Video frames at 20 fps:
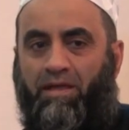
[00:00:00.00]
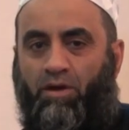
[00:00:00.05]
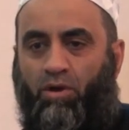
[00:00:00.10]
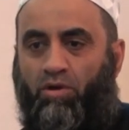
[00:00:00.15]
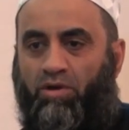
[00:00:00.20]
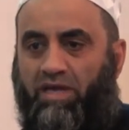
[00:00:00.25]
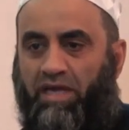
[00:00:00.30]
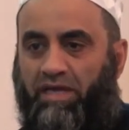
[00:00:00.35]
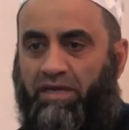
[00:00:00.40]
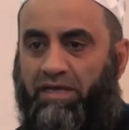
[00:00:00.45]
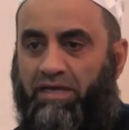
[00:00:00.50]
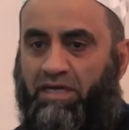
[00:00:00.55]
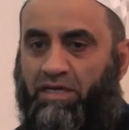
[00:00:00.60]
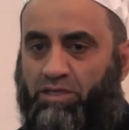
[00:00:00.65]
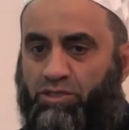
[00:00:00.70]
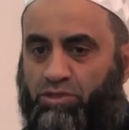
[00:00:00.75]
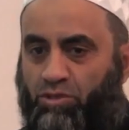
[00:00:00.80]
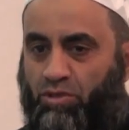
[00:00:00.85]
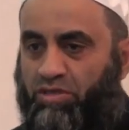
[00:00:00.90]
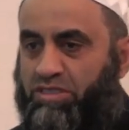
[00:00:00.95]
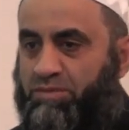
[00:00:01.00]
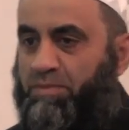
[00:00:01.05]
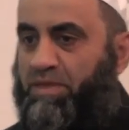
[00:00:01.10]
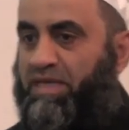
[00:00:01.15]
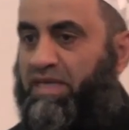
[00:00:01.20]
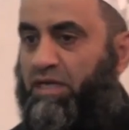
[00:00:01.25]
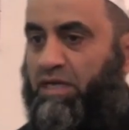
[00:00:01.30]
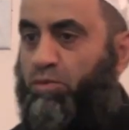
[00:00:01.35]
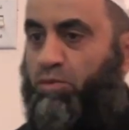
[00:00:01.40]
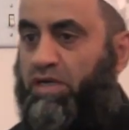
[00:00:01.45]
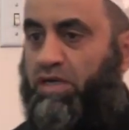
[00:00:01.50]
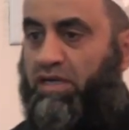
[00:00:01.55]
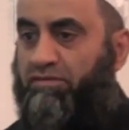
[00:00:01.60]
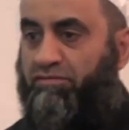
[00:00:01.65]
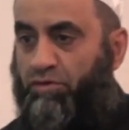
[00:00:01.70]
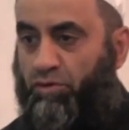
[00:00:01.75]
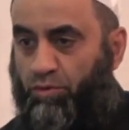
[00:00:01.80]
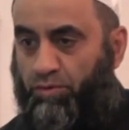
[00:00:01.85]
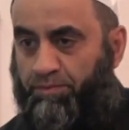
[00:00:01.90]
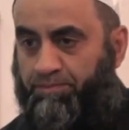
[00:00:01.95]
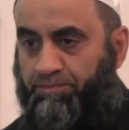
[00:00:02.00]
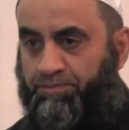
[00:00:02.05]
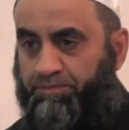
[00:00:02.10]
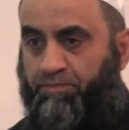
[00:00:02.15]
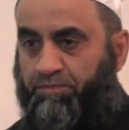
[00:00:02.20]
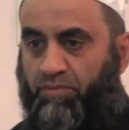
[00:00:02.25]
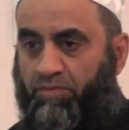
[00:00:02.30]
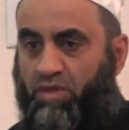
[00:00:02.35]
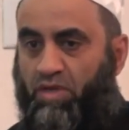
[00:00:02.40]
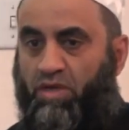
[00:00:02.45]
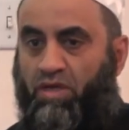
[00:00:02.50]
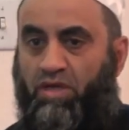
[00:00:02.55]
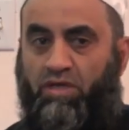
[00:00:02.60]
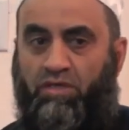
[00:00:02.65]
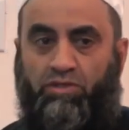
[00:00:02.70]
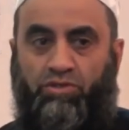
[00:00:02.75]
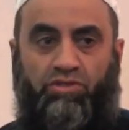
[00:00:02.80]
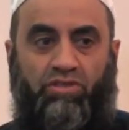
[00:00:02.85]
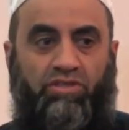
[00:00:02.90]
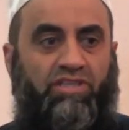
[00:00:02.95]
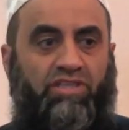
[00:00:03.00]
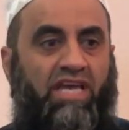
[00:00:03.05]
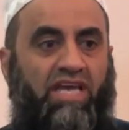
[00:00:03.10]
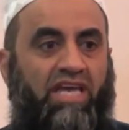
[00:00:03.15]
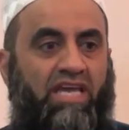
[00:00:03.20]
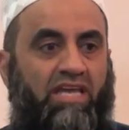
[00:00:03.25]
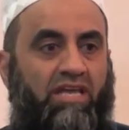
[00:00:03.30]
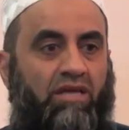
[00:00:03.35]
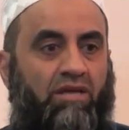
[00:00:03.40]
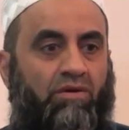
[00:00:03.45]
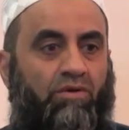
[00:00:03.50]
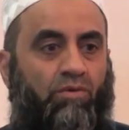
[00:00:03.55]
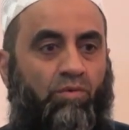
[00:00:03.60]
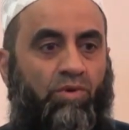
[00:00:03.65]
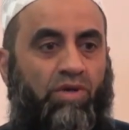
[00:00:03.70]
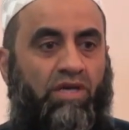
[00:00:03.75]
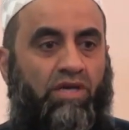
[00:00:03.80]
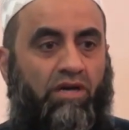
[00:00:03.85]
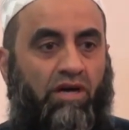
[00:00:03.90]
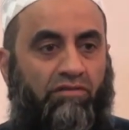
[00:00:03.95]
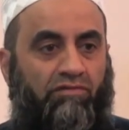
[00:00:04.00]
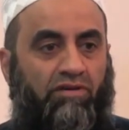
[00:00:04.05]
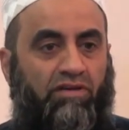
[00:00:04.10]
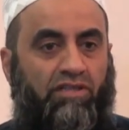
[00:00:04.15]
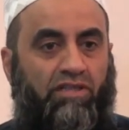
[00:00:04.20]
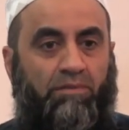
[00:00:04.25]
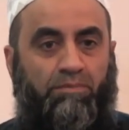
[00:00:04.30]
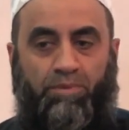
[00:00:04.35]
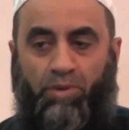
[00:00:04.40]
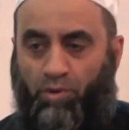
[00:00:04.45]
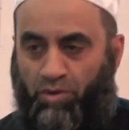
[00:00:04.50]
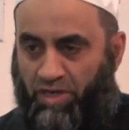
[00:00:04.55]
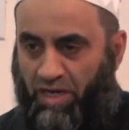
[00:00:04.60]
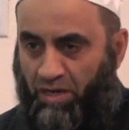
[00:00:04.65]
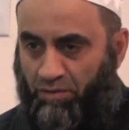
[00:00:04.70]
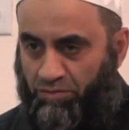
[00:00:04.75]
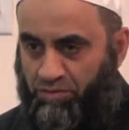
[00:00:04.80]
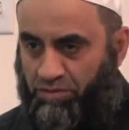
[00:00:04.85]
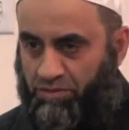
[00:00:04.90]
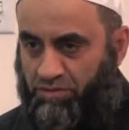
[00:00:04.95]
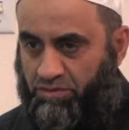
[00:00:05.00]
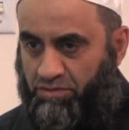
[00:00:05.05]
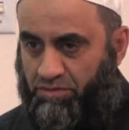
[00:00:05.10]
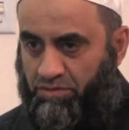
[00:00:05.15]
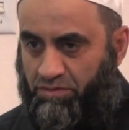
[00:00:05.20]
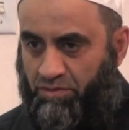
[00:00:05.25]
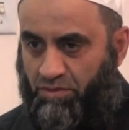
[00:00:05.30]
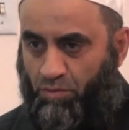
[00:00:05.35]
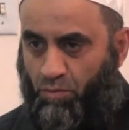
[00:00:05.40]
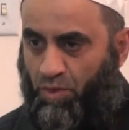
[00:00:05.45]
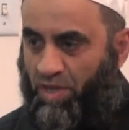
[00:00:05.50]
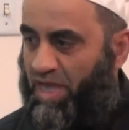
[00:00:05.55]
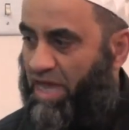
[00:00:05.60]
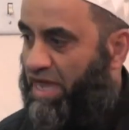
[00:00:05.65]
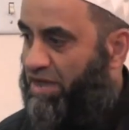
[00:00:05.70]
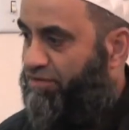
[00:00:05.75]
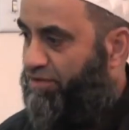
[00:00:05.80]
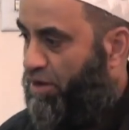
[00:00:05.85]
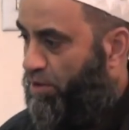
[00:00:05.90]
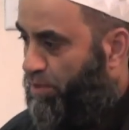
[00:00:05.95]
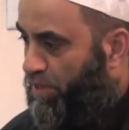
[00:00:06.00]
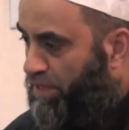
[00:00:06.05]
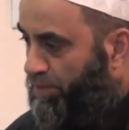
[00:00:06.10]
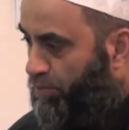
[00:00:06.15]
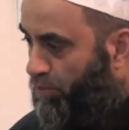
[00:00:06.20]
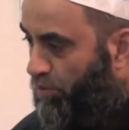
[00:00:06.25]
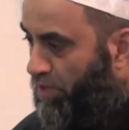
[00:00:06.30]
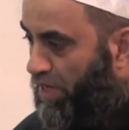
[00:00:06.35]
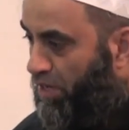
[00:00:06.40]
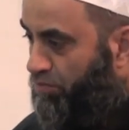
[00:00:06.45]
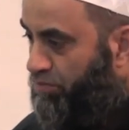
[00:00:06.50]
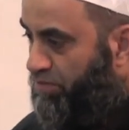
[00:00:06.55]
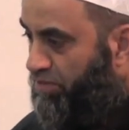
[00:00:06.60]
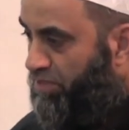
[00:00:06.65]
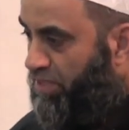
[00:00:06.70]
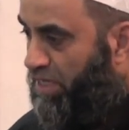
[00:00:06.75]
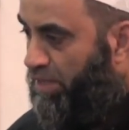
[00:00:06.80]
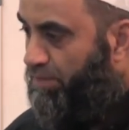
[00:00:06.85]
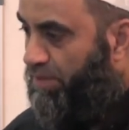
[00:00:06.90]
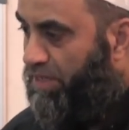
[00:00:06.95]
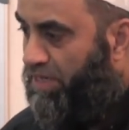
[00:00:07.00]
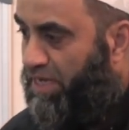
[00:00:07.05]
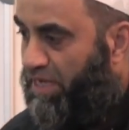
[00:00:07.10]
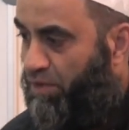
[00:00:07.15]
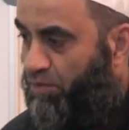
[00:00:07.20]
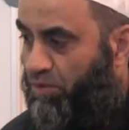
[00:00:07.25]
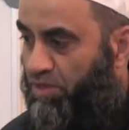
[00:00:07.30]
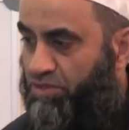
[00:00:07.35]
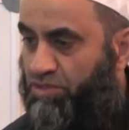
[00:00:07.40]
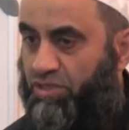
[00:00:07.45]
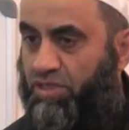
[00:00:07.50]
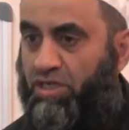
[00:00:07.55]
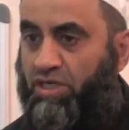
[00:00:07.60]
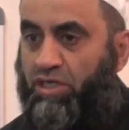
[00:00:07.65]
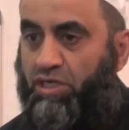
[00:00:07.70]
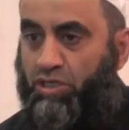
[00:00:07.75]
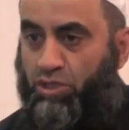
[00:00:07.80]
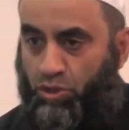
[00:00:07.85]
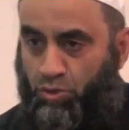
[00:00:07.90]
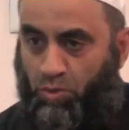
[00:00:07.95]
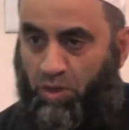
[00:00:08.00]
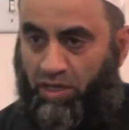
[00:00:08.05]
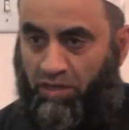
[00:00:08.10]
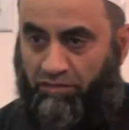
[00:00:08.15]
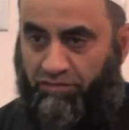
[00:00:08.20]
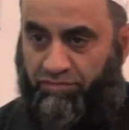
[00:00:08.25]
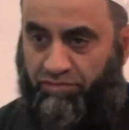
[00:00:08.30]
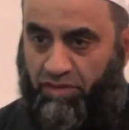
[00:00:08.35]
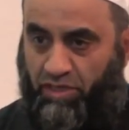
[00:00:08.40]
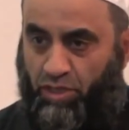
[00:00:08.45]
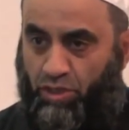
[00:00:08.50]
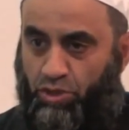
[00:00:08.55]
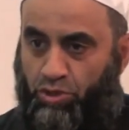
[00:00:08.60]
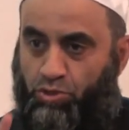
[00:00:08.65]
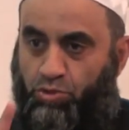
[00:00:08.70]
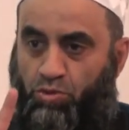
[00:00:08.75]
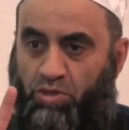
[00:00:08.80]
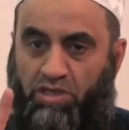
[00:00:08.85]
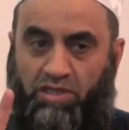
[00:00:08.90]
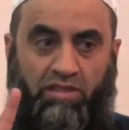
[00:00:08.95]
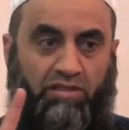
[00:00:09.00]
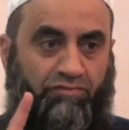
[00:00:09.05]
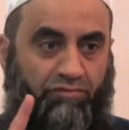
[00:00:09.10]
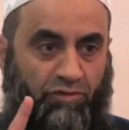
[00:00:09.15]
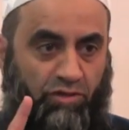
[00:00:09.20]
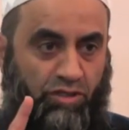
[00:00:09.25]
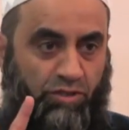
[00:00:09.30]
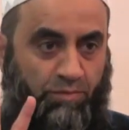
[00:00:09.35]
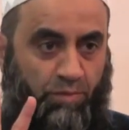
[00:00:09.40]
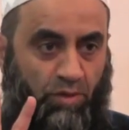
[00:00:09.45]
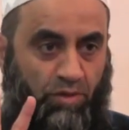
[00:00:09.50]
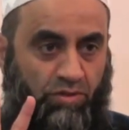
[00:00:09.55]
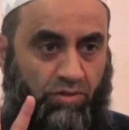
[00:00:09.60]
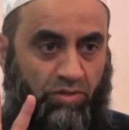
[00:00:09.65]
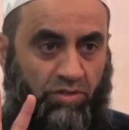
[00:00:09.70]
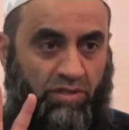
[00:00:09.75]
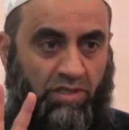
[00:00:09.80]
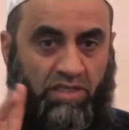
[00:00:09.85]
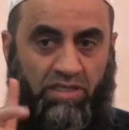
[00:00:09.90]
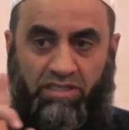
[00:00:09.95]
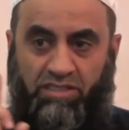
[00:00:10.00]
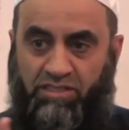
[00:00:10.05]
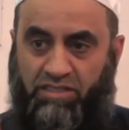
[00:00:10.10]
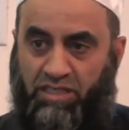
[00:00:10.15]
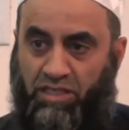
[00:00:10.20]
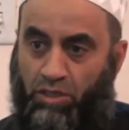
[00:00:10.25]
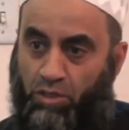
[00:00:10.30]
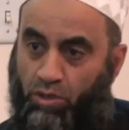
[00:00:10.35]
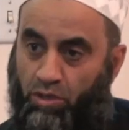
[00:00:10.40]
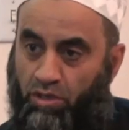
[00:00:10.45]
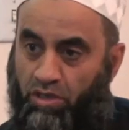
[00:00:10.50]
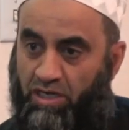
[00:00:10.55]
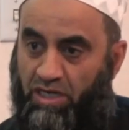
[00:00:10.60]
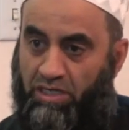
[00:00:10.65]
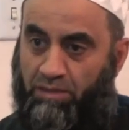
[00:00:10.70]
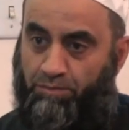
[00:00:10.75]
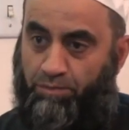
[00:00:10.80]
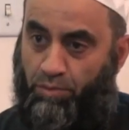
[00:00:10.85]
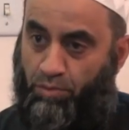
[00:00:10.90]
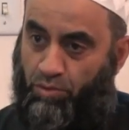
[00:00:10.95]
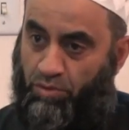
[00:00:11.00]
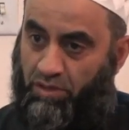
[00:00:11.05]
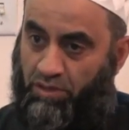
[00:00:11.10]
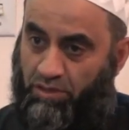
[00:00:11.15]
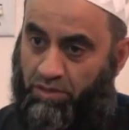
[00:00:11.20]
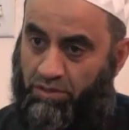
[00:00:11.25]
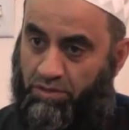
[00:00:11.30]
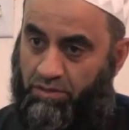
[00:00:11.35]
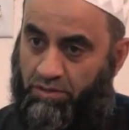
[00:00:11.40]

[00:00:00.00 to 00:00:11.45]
Okay, so let's make a quick review. Today we covered the pronouns. We have how many pronouns in the Arabic language? 12. 2 in the first person, singular and plural.